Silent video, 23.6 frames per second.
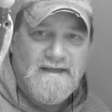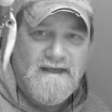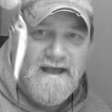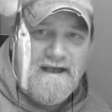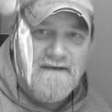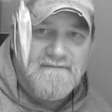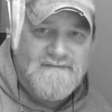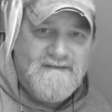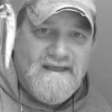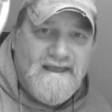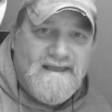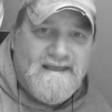
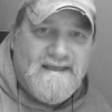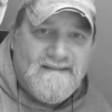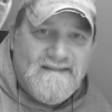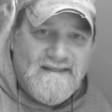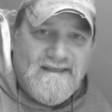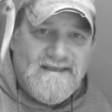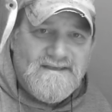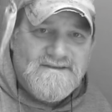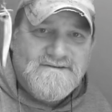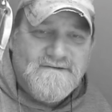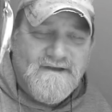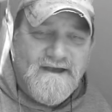I've taken
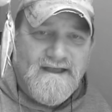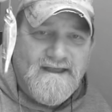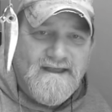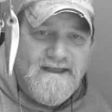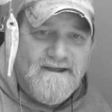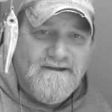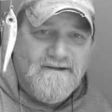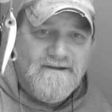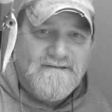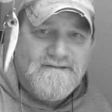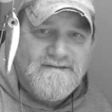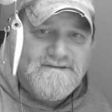these right
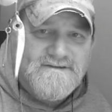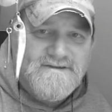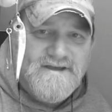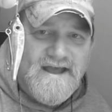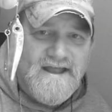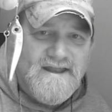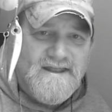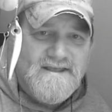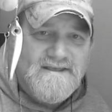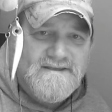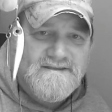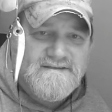here at the
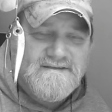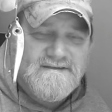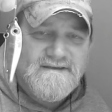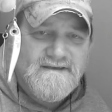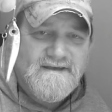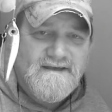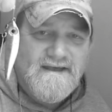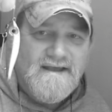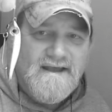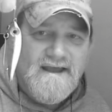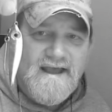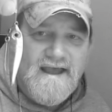jetties
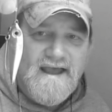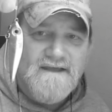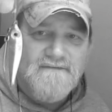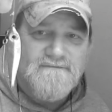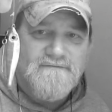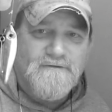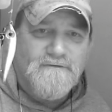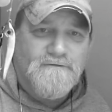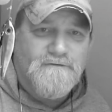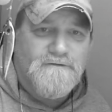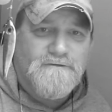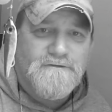and
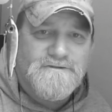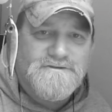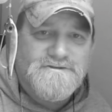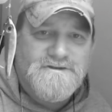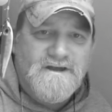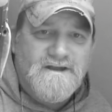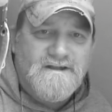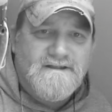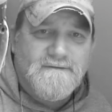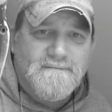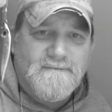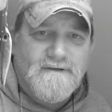vertical
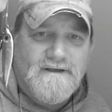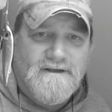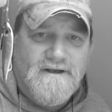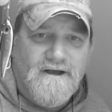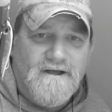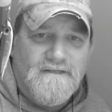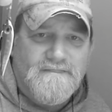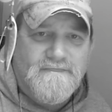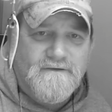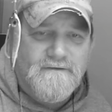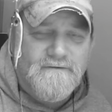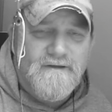jigged them and
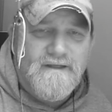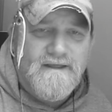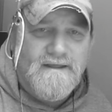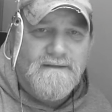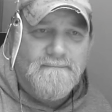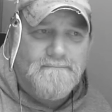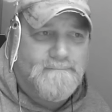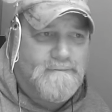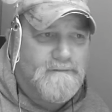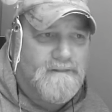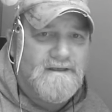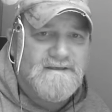caught
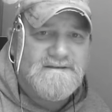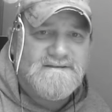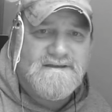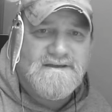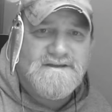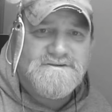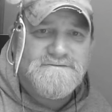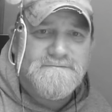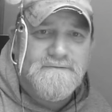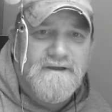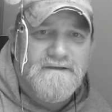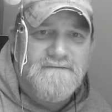30-plus
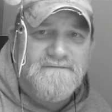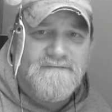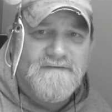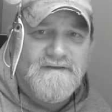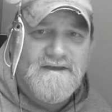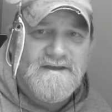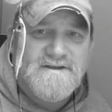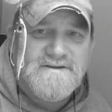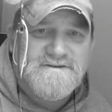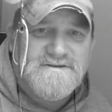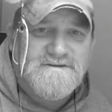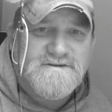inch
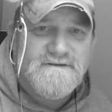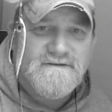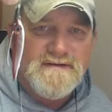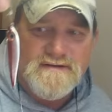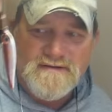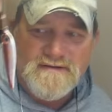redfish.